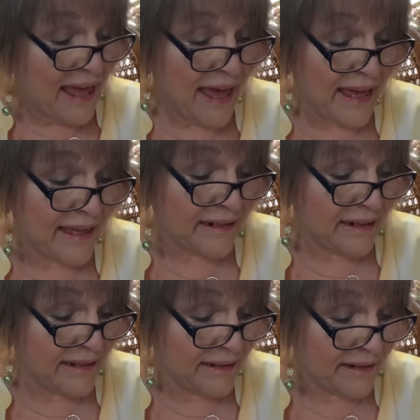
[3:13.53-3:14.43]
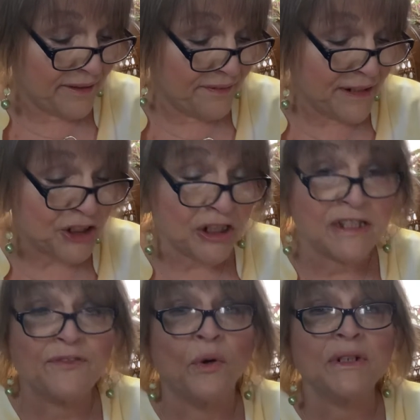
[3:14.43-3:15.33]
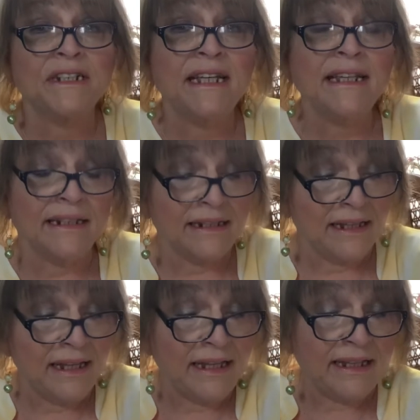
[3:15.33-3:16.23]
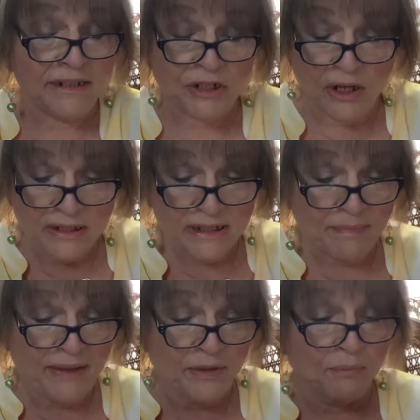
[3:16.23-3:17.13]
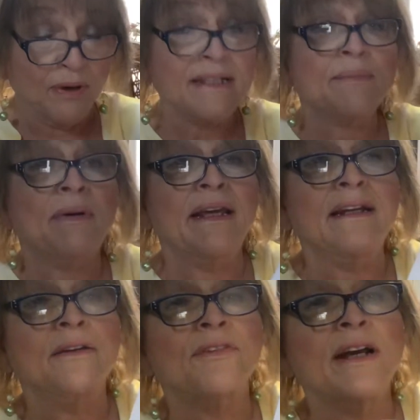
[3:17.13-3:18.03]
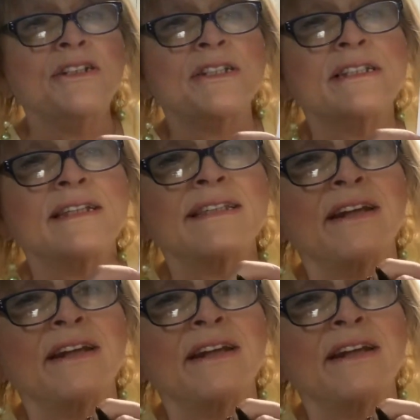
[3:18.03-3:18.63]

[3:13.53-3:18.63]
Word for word: And in Ephesians 14, it talks about the breastplate of righteousness. I